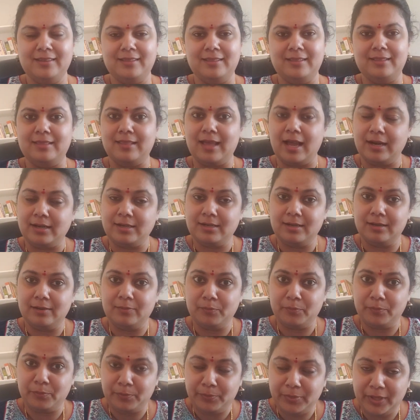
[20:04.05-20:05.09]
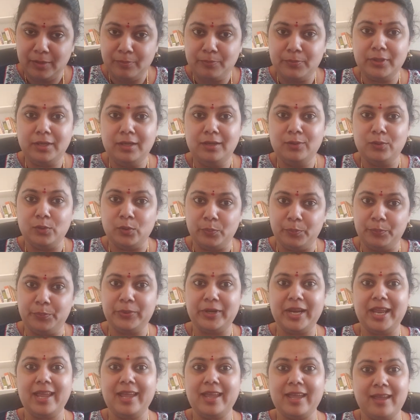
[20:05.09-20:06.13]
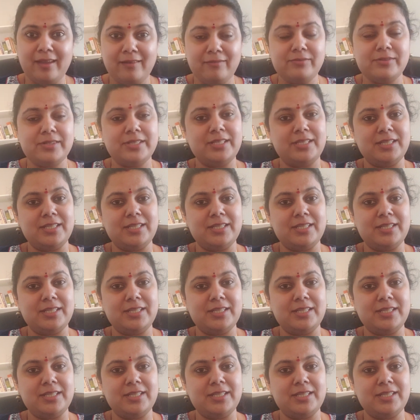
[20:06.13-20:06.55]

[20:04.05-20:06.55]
That people who pray every